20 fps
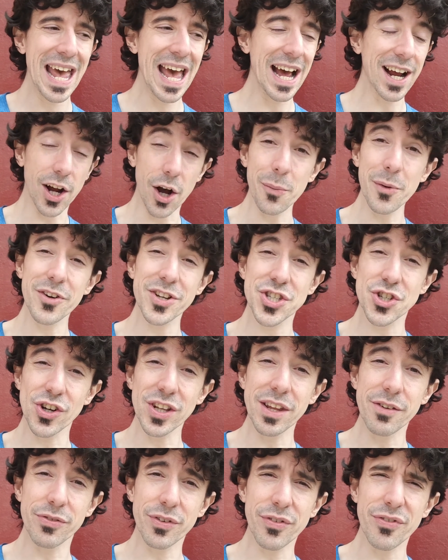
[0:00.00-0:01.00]
And come on,
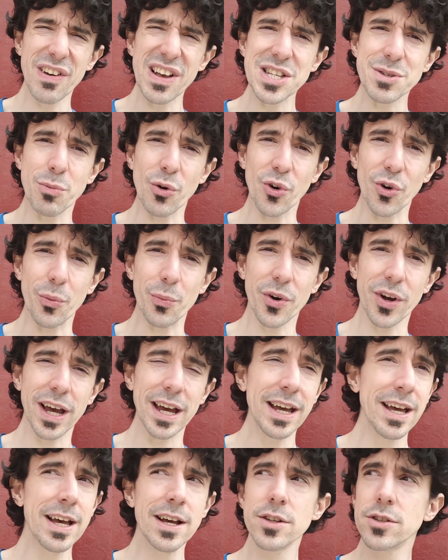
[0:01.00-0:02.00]
join the free Facebook group,
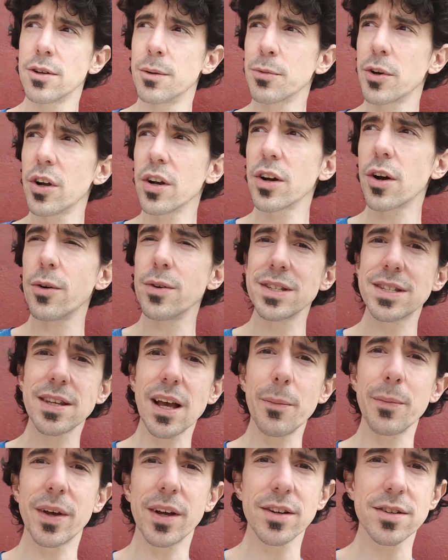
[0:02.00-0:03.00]
okay? So I'm gonna go
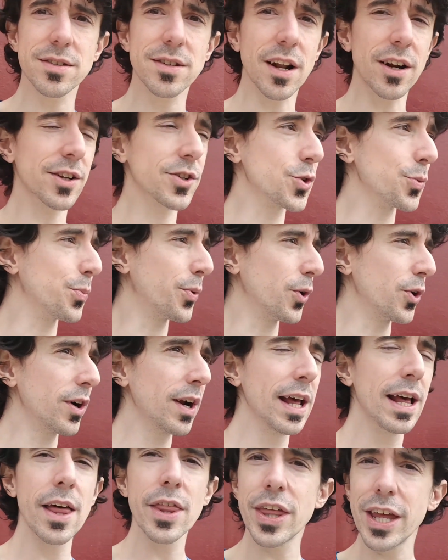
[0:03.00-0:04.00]
inside because it's starting to pour.
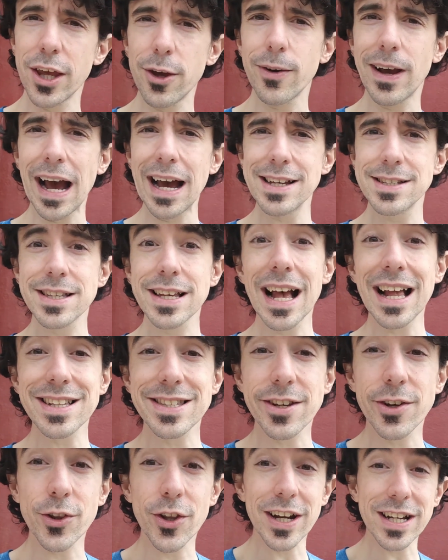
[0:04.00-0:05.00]
Thank you guys. I'll
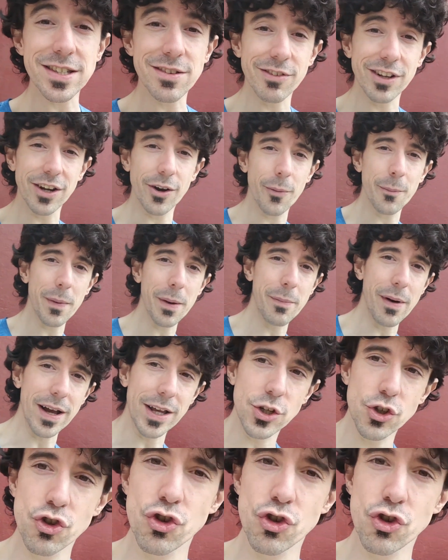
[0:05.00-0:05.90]
see you in the next video. Bye bye.